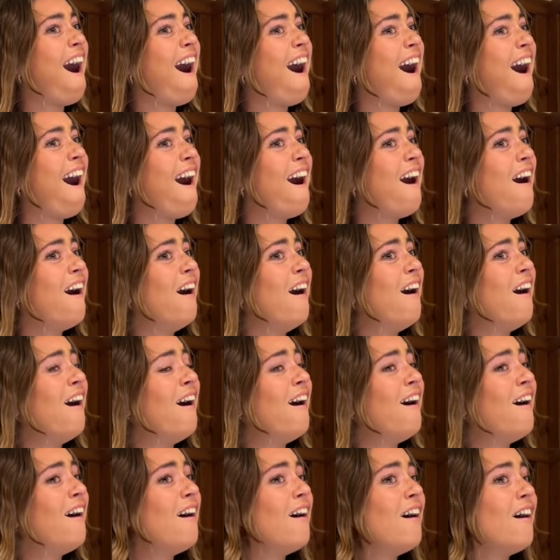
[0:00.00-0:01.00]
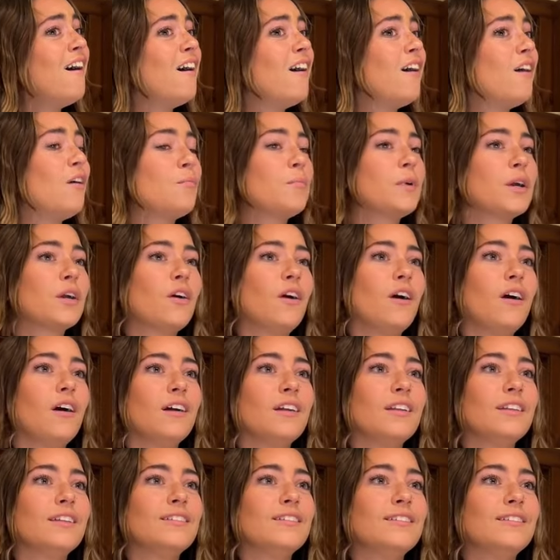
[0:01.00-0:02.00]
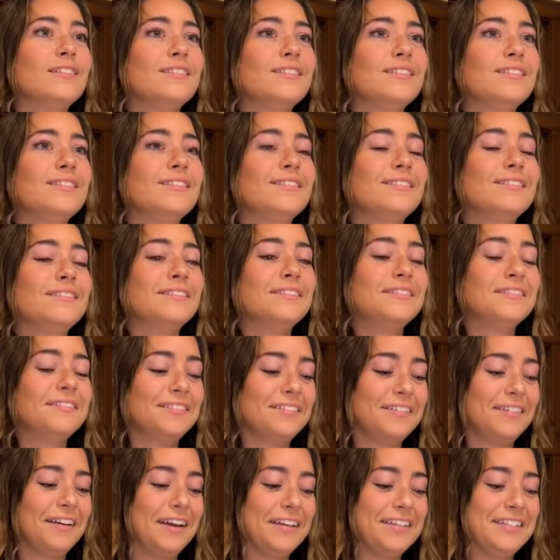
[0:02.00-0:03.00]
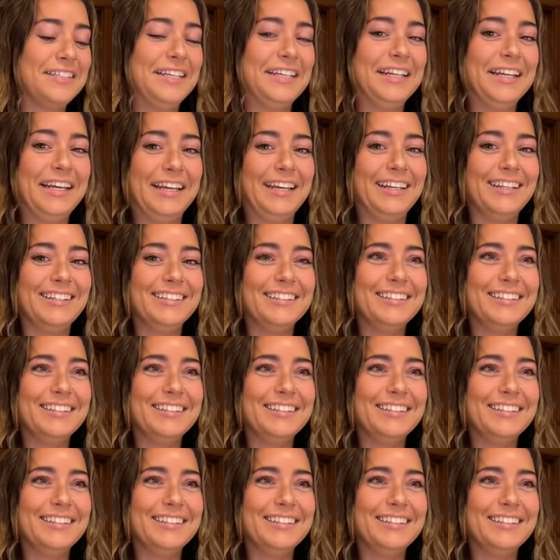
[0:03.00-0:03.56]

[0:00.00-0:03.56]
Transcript: Oh my god. I did it.